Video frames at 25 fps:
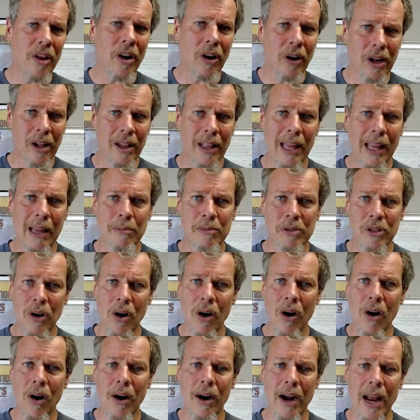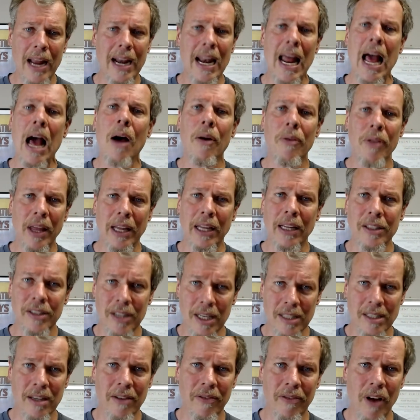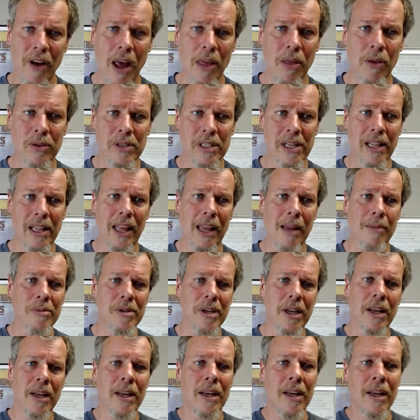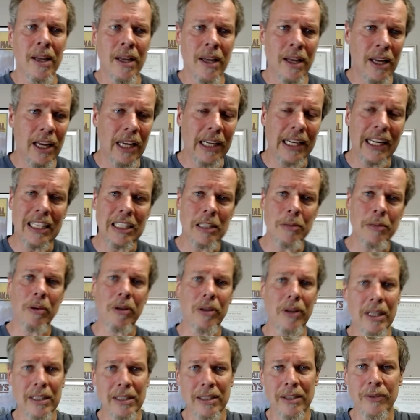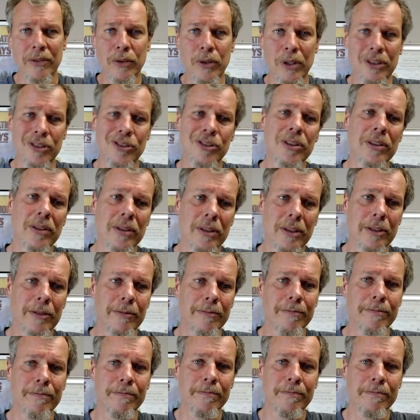their claims are and how they can justify those claims mm-hmm. against progressive Christians.